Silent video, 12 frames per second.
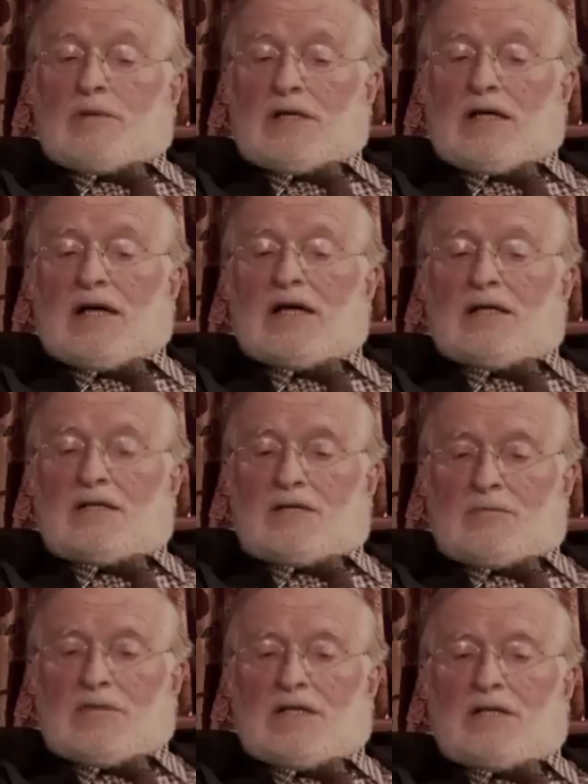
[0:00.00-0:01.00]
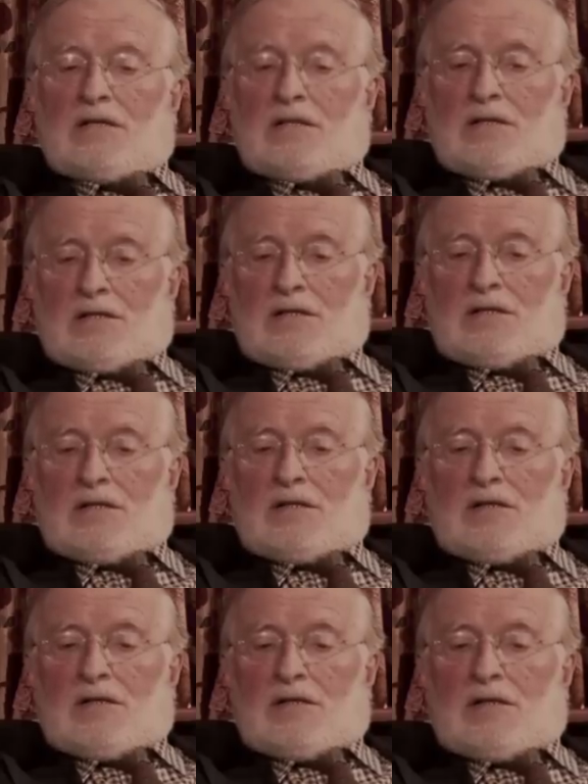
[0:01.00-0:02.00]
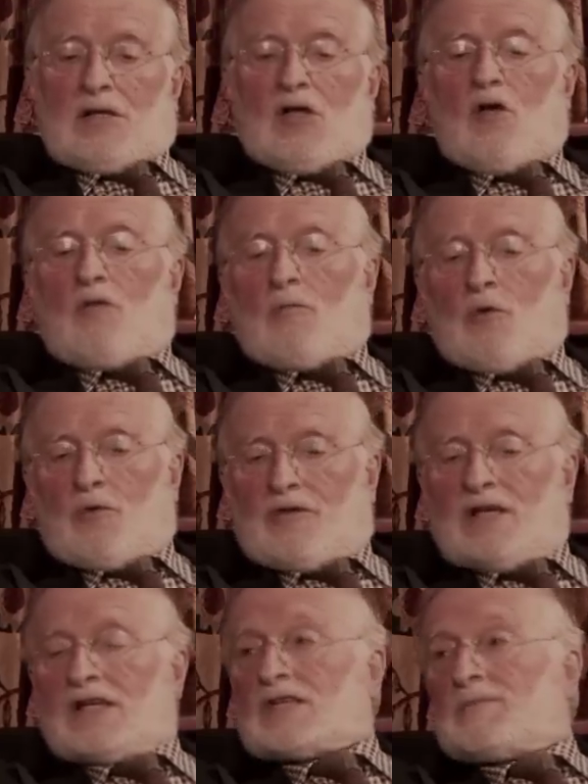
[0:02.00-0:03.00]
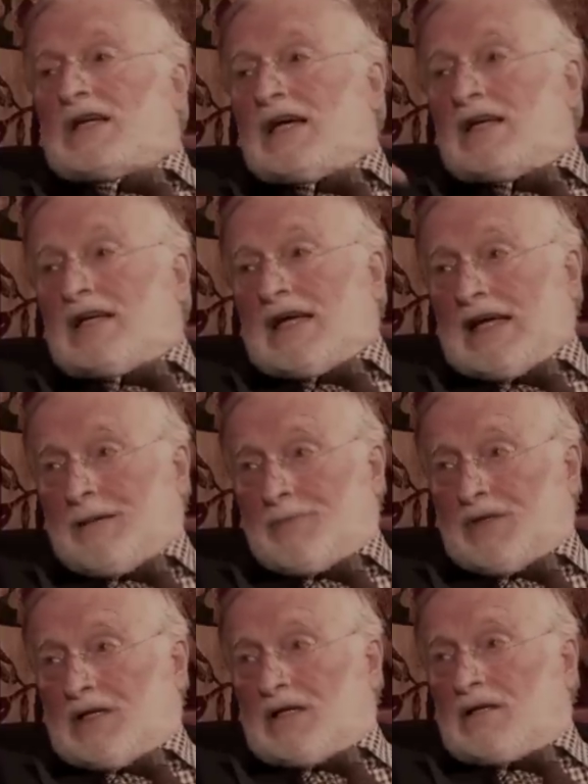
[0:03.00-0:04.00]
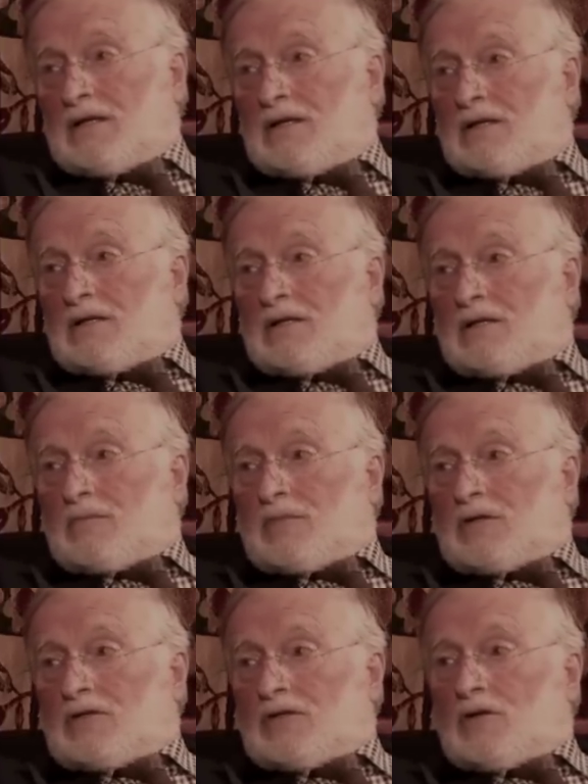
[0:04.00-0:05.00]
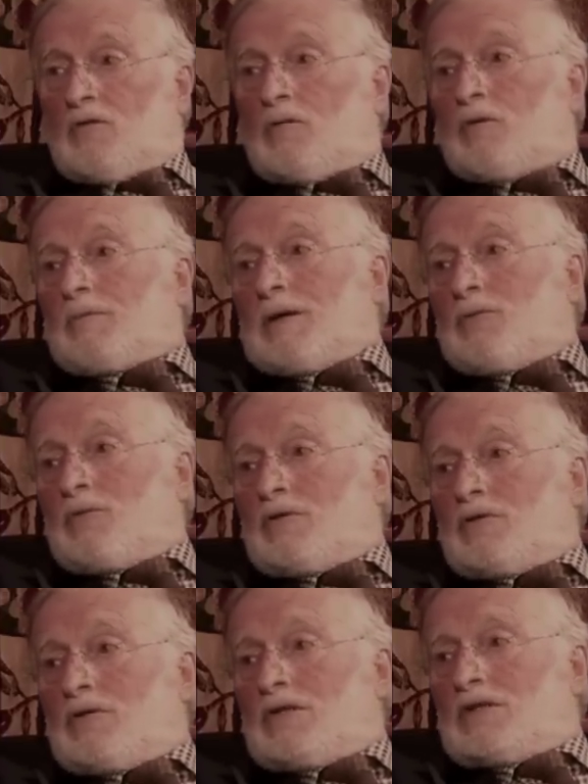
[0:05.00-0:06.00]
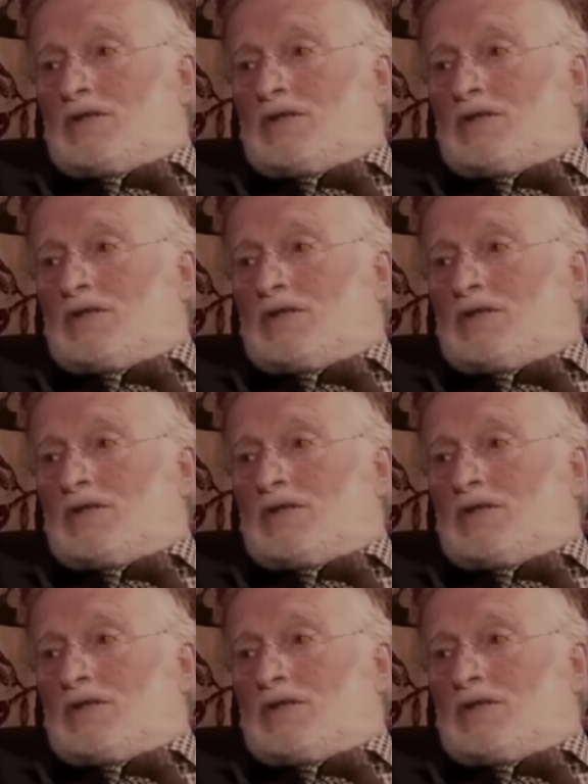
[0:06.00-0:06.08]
began to mean a lot more things began happening because a lot more people were doing